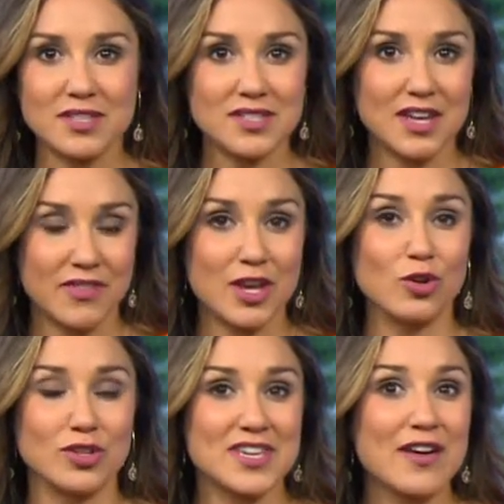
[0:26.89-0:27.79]
the city of
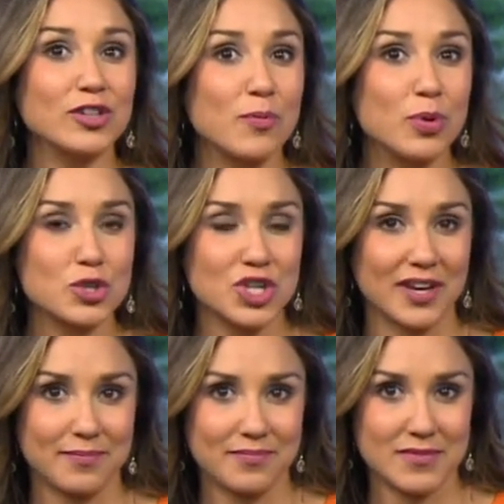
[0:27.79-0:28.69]
Eagle is heavily
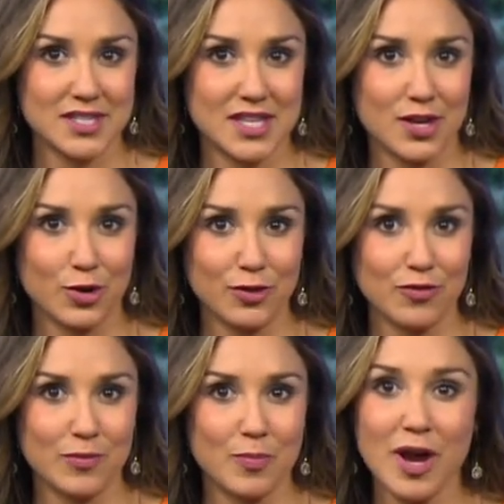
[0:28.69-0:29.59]
pushing. The city heard
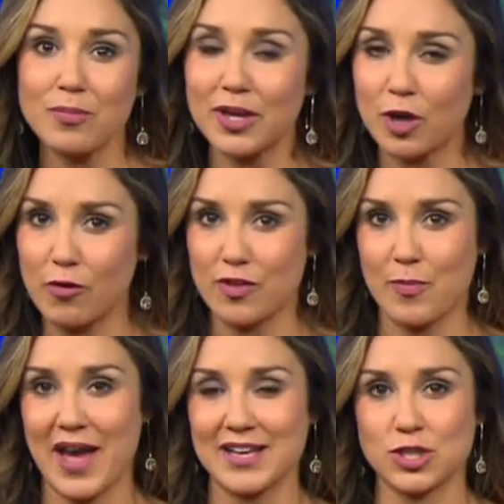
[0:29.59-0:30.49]
from the public over
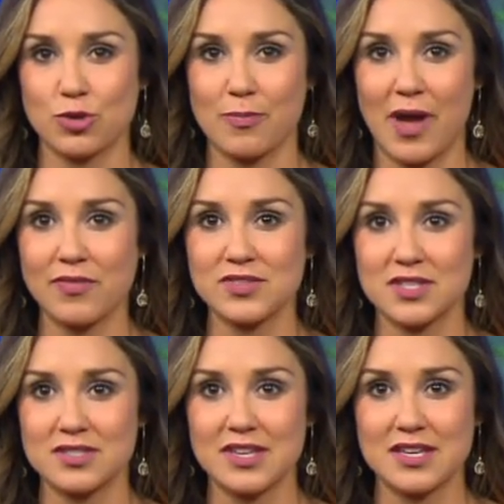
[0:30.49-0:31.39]
the past three months
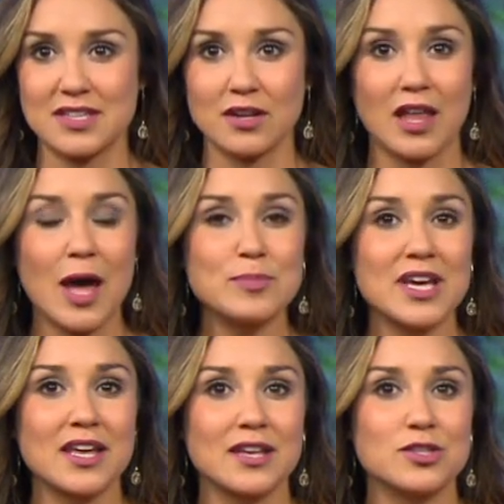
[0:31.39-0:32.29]
and says it'll
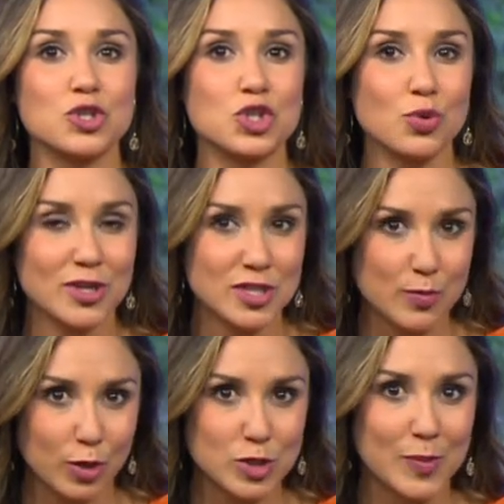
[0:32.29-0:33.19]
update its shooting
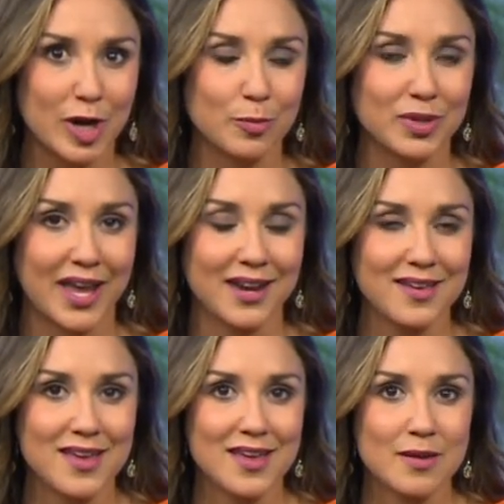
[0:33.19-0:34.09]
sports park plan
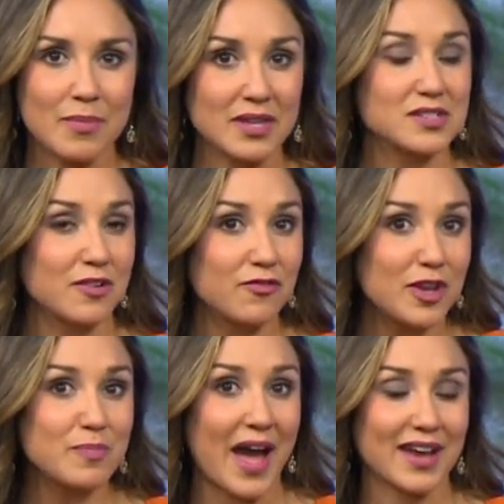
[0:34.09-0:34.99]
based on
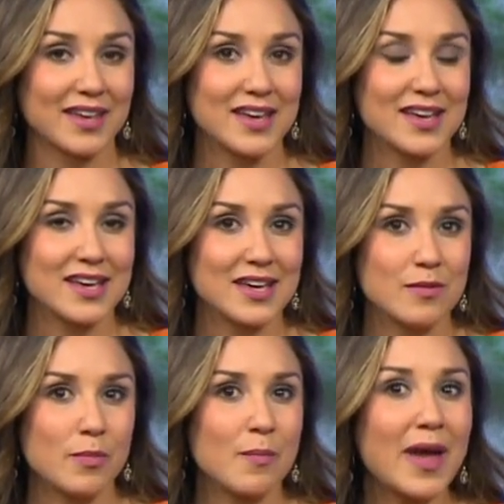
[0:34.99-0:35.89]
feedback.
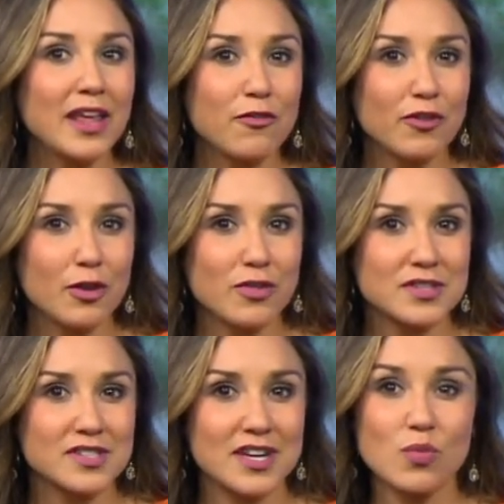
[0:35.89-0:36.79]
But many feel the
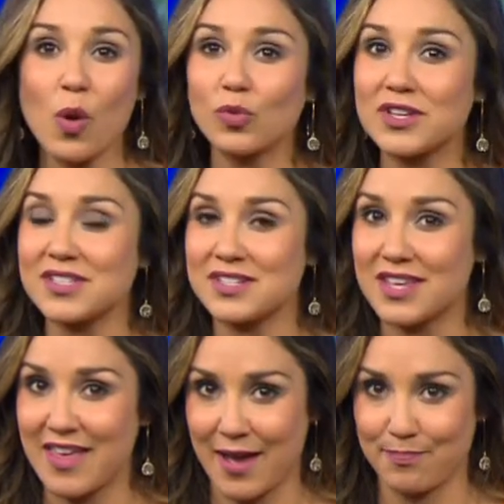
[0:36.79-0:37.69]
city won't listen
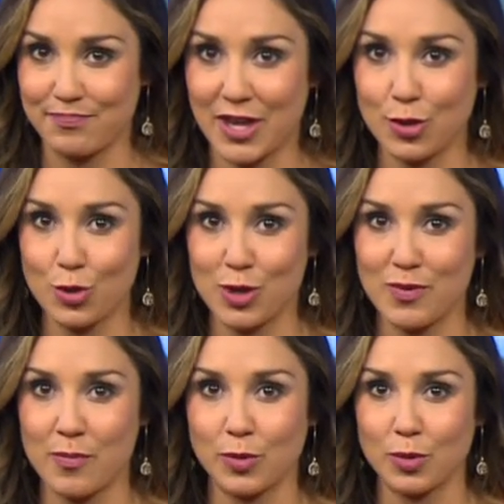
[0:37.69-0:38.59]
to them, including
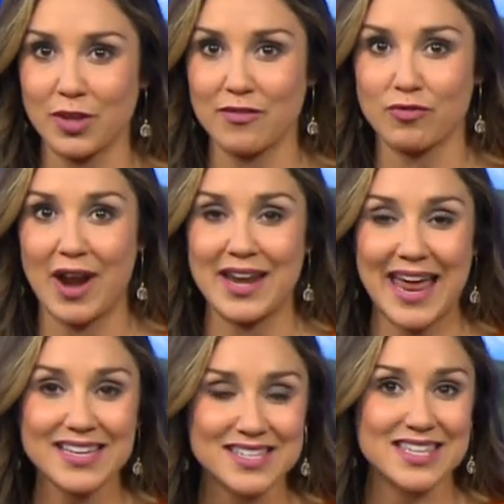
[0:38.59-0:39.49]
people who live right
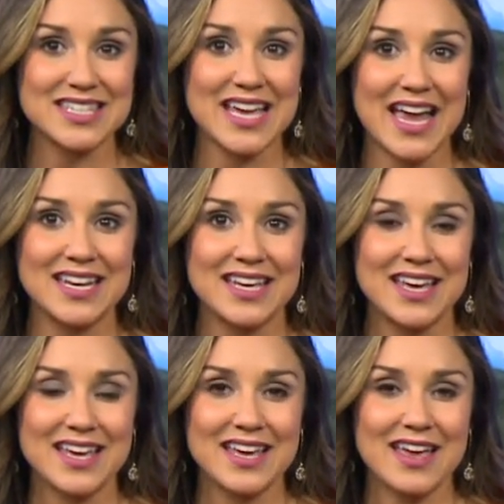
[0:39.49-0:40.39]
next to the site
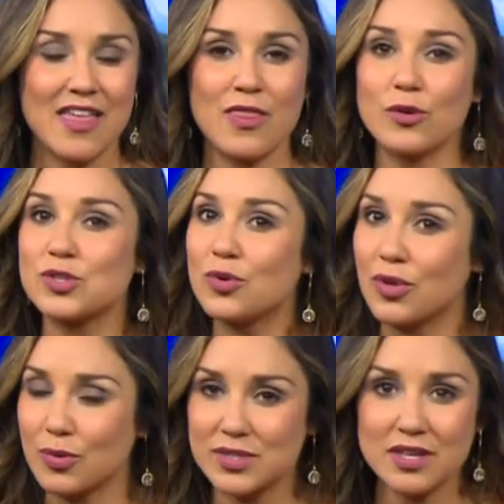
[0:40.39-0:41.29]
and those who
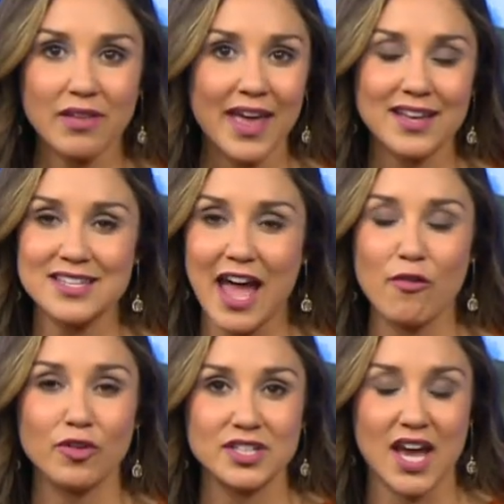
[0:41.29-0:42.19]
use the land
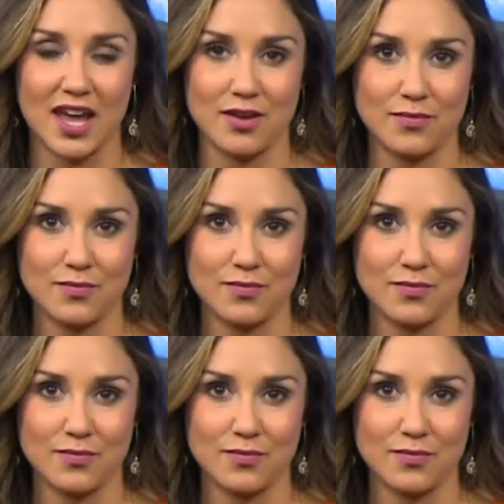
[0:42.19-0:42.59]
every day.